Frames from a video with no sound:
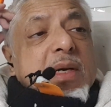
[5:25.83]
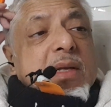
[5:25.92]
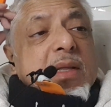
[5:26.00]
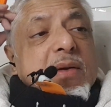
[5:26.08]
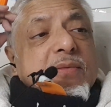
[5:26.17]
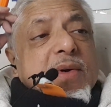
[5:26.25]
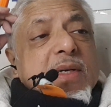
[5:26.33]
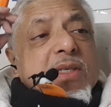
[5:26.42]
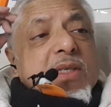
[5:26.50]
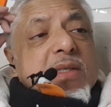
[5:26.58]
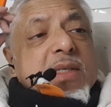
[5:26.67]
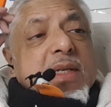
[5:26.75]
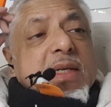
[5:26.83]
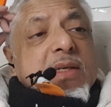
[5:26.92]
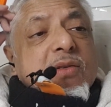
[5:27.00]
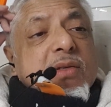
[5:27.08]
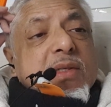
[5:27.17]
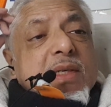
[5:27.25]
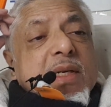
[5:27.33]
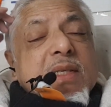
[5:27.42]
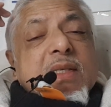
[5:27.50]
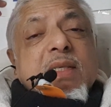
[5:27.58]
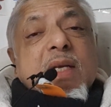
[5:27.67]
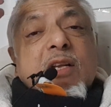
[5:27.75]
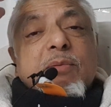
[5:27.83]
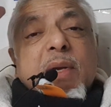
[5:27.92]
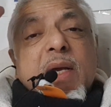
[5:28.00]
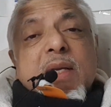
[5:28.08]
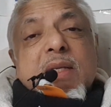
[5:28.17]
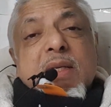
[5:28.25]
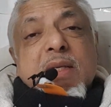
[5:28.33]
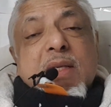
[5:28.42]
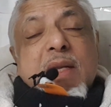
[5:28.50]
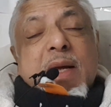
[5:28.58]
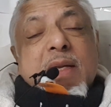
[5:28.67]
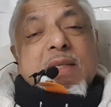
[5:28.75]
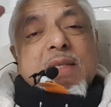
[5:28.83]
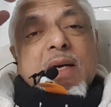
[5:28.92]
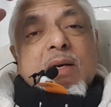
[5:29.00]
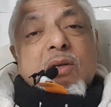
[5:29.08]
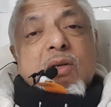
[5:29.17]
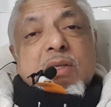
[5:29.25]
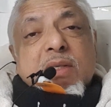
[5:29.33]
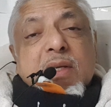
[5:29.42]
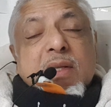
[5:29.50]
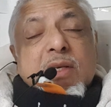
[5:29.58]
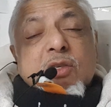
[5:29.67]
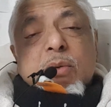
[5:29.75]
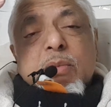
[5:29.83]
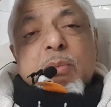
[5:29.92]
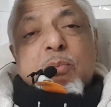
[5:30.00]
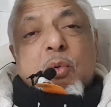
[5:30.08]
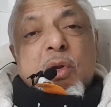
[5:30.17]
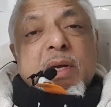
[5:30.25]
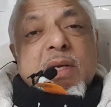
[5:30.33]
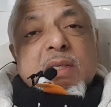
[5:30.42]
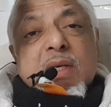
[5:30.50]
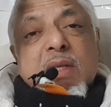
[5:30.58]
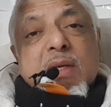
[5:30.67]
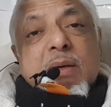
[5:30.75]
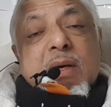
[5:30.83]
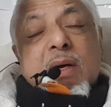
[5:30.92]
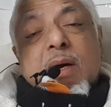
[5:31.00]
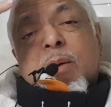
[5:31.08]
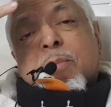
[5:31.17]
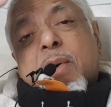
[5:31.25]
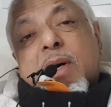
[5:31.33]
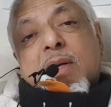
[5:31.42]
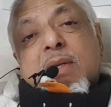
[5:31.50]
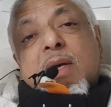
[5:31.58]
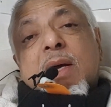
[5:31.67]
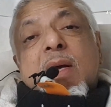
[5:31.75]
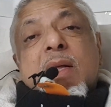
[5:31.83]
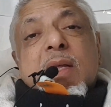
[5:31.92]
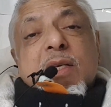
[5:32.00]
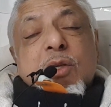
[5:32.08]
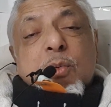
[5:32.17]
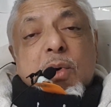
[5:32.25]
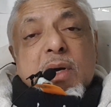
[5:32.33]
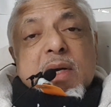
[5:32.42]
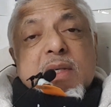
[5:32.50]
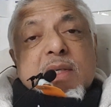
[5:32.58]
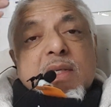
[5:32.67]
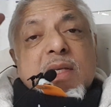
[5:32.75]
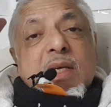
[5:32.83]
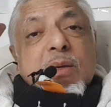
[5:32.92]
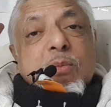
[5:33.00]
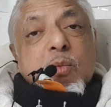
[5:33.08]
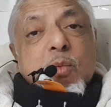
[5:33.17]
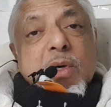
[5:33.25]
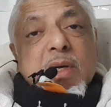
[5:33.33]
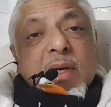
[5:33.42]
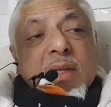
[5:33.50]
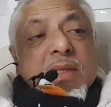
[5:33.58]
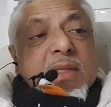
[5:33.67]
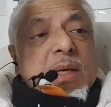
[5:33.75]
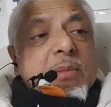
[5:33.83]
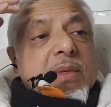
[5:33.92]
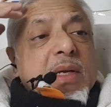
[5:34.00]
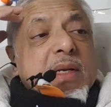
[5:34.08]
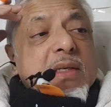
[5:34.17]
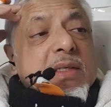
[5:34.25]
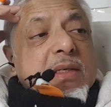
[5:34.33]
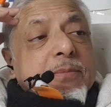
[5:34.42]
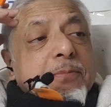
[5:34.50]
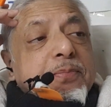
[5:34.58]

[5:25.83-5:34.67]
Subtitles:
Their functions and interests, instead of being antagonistic, they shouldn't be pulling each other apart. They should work as a team working in the same direction.